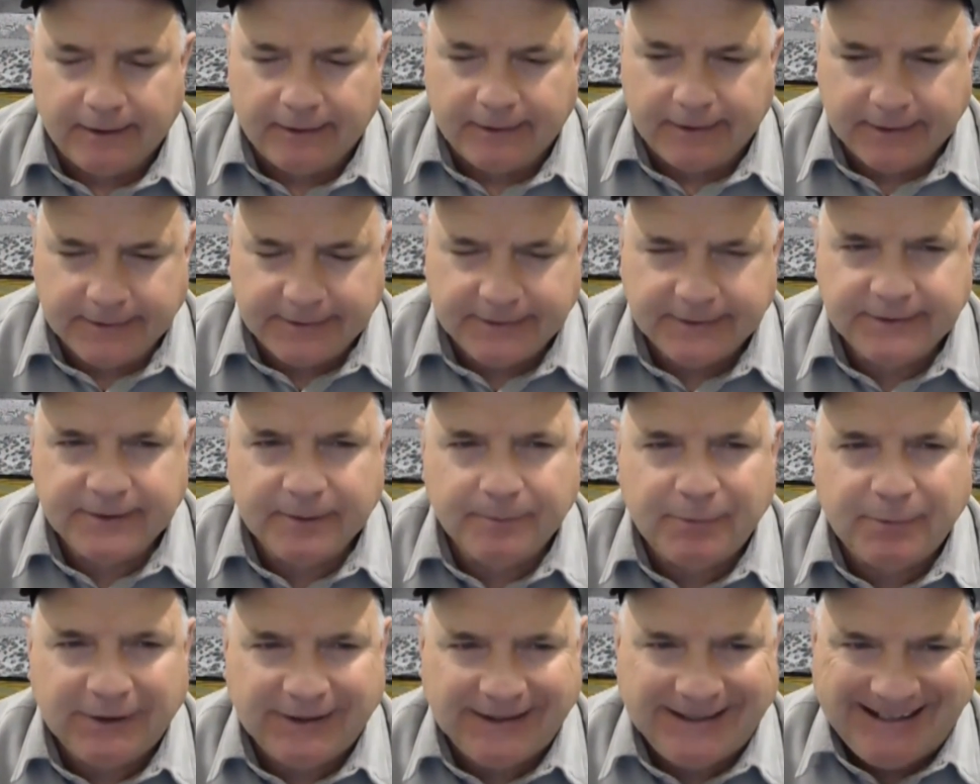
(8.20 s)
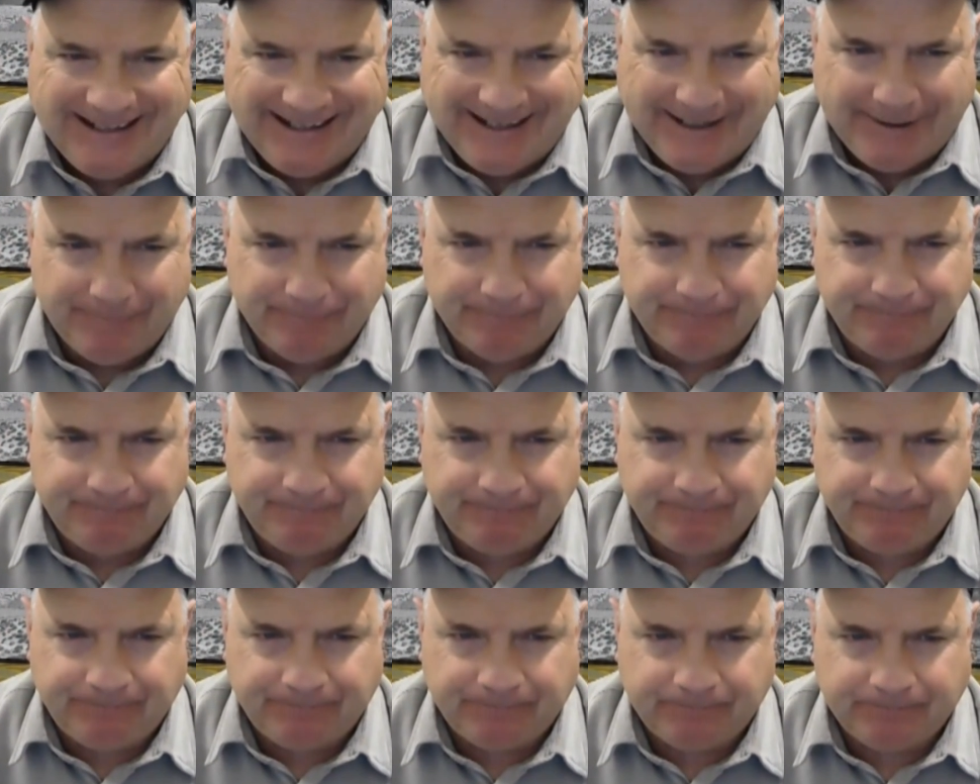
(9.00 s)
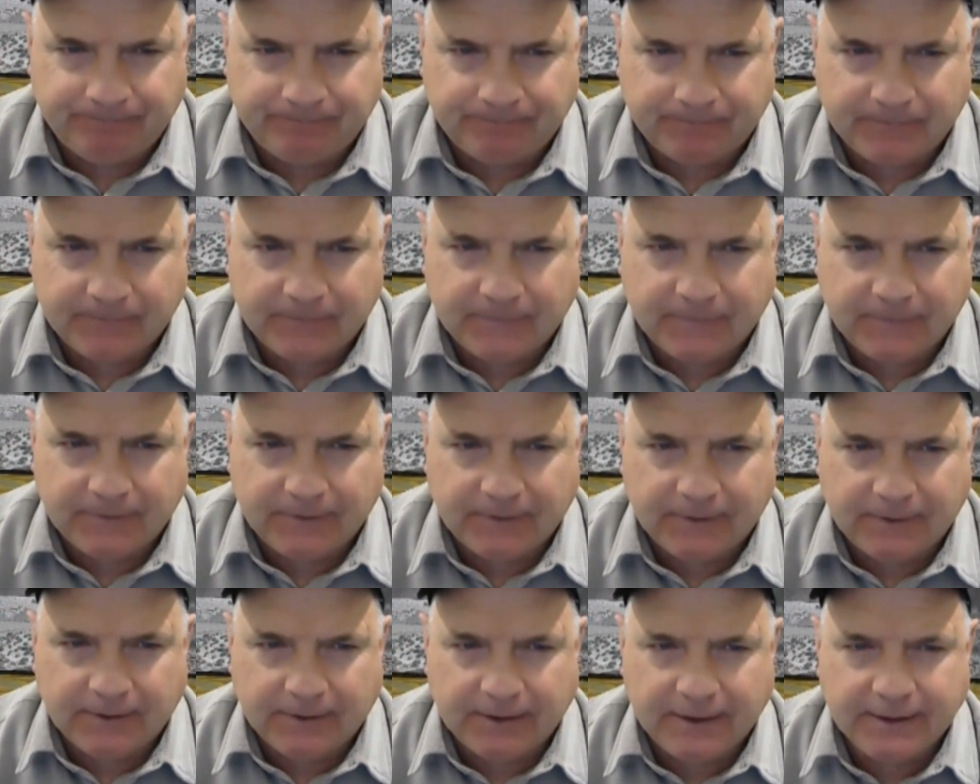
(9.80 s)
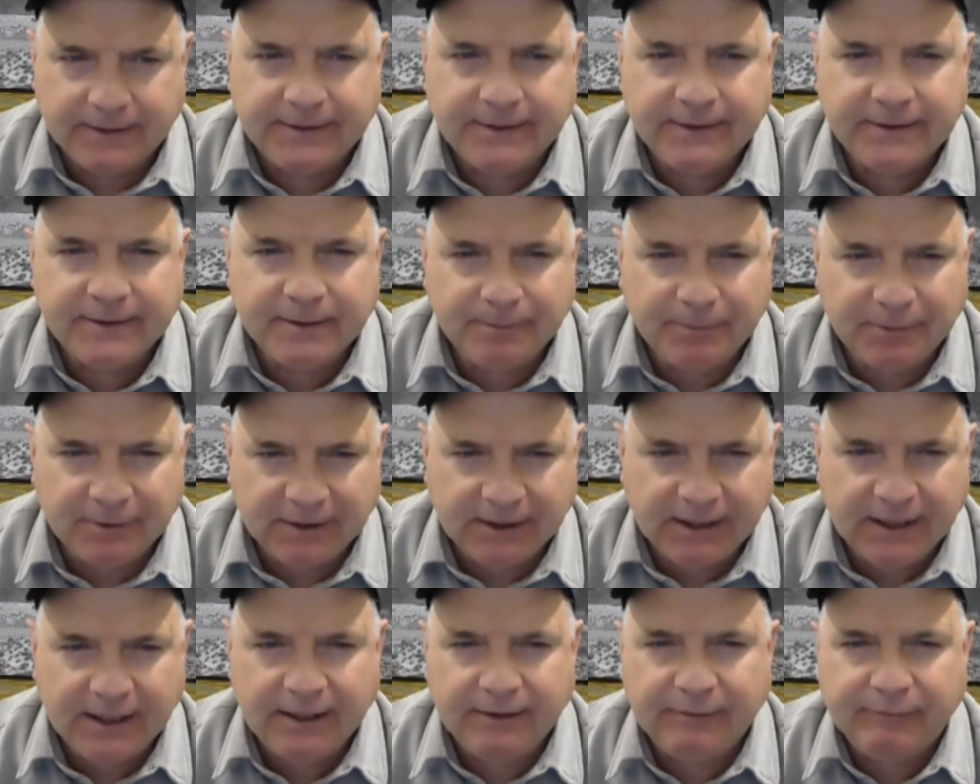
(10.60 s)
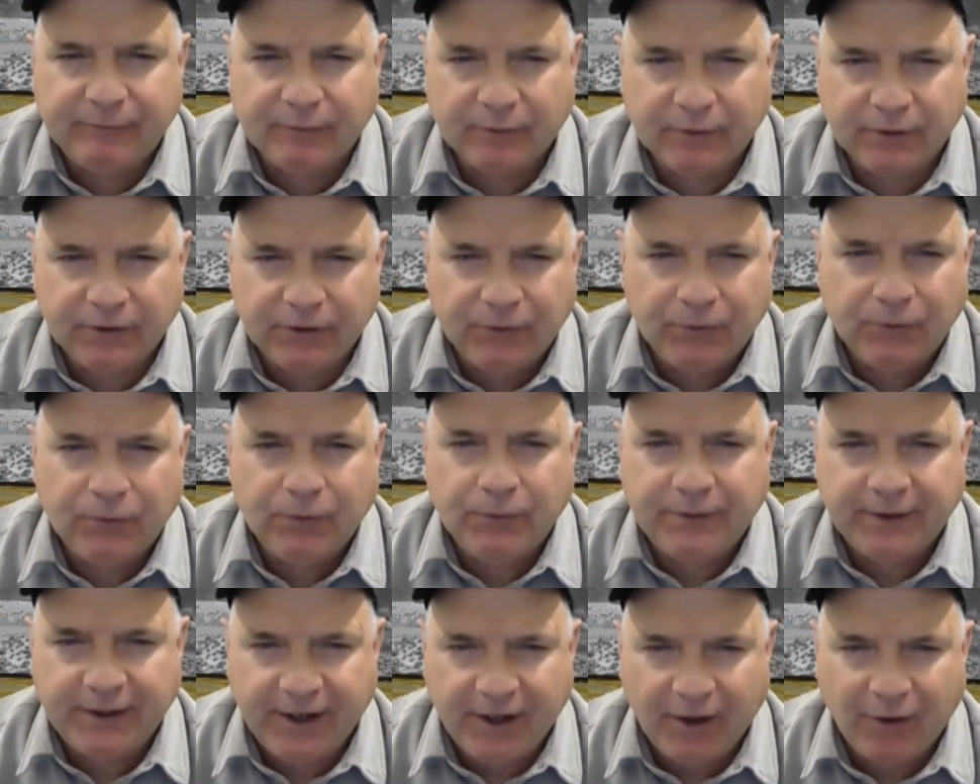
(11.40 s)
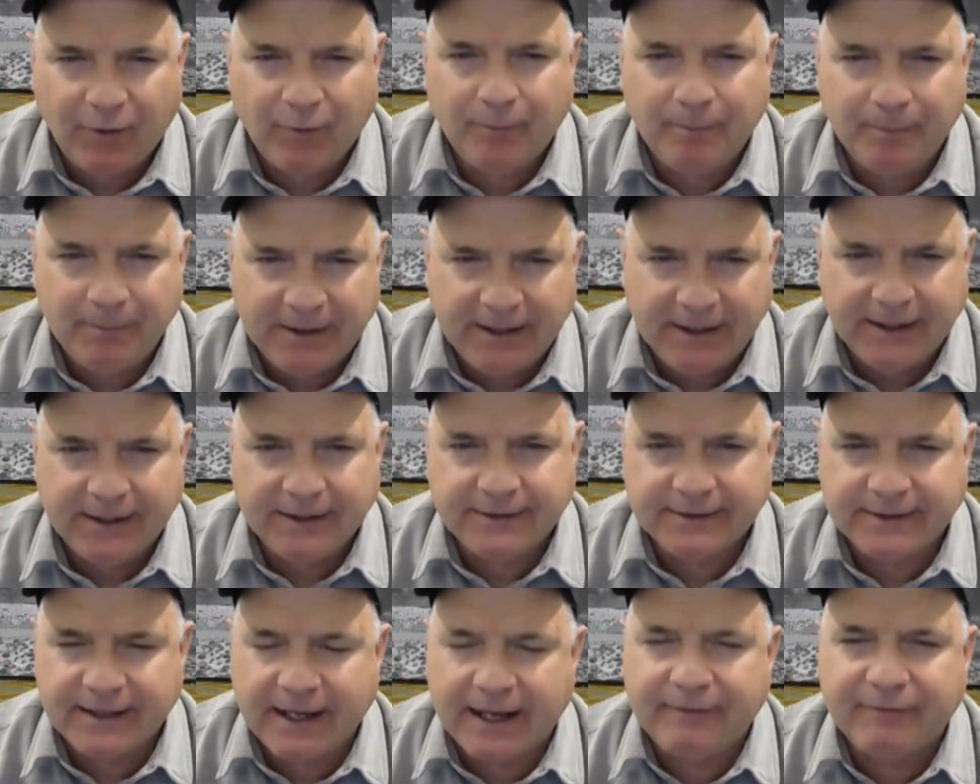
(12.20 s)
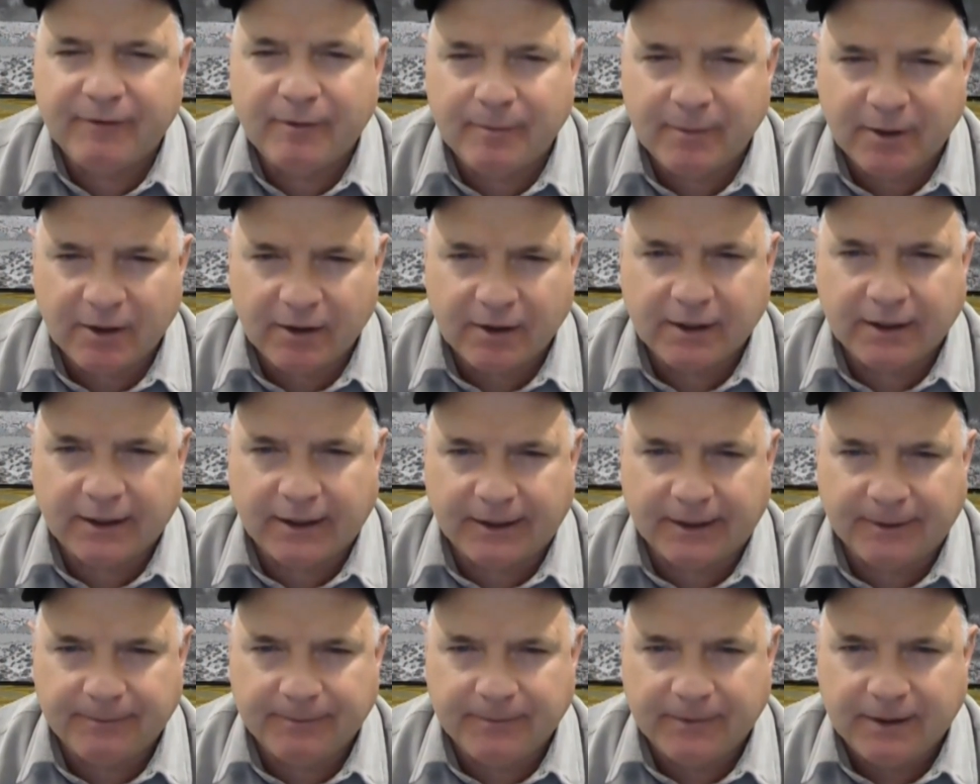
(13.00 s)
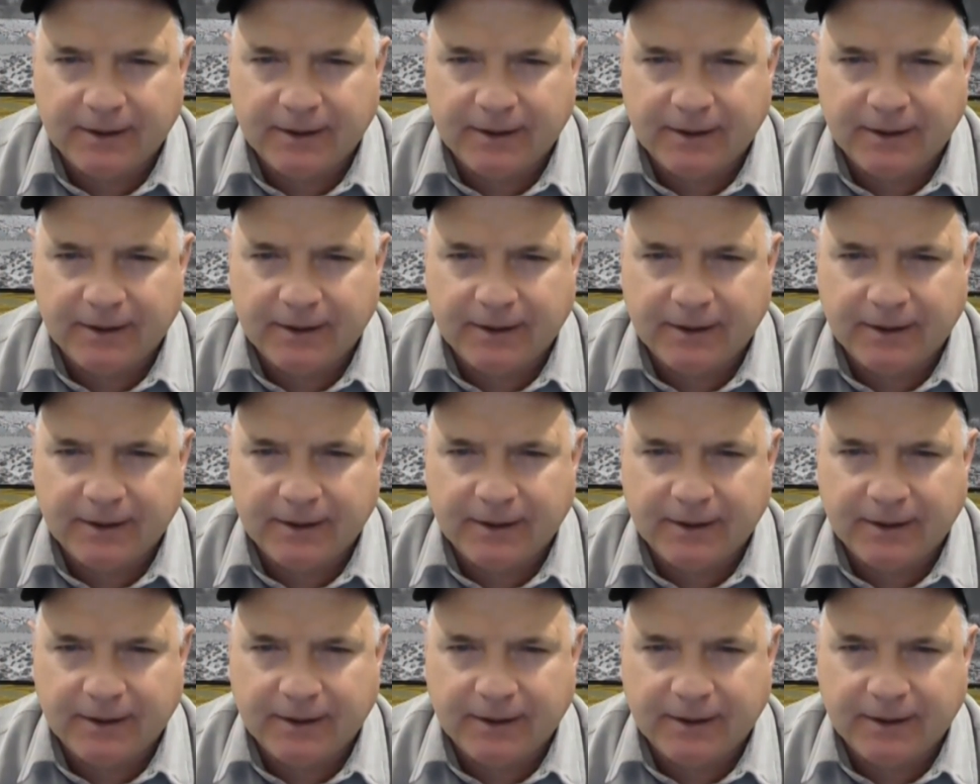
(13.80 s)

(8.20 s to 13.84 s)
This is a plea. This is a plea for you to help me save America.